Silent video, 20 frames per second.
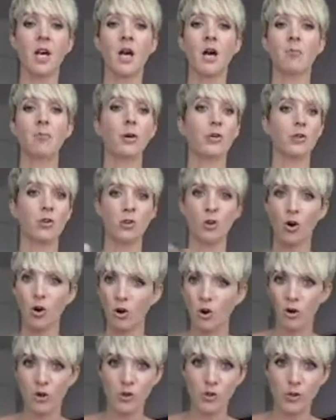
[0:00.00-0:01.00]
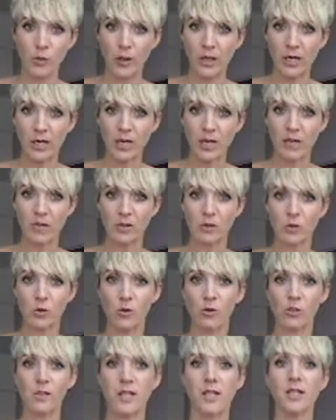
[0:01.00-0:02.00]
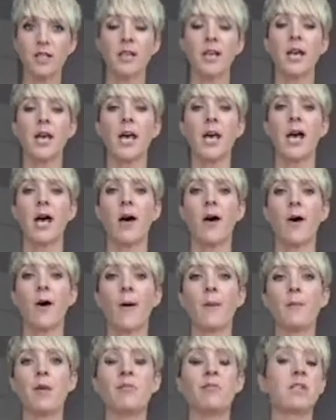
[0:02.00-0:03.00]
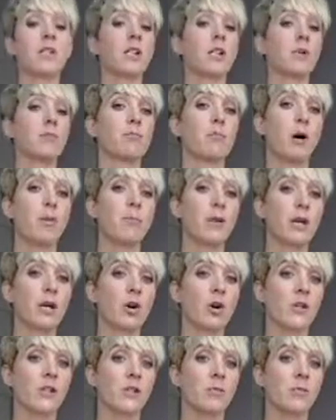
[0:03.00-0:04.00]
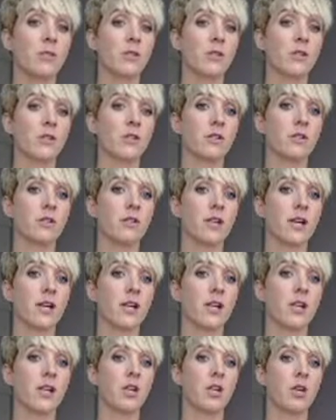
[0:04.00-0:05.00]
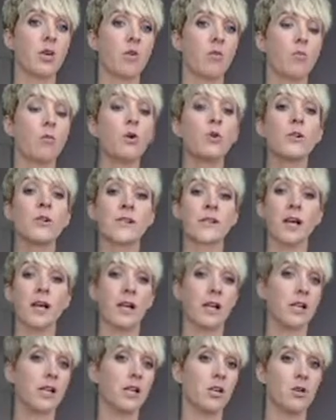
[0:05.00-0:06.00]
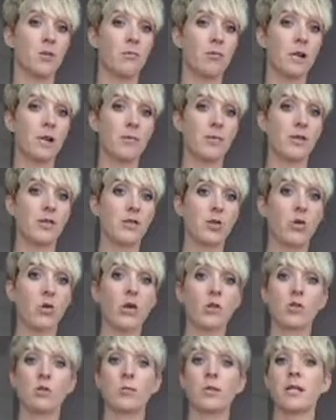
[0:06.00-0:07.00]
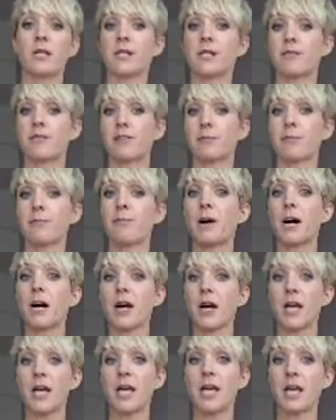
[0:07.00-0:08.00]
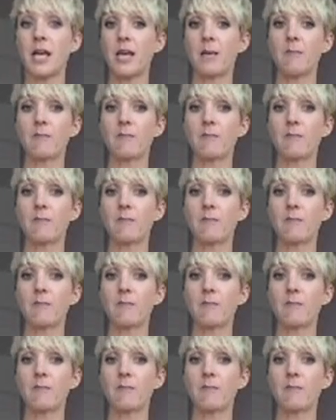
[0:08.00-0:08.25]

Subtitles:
but they're not going to do any hand holding. If you're in a public hospital, then, most likely your baby is going to be delivered by a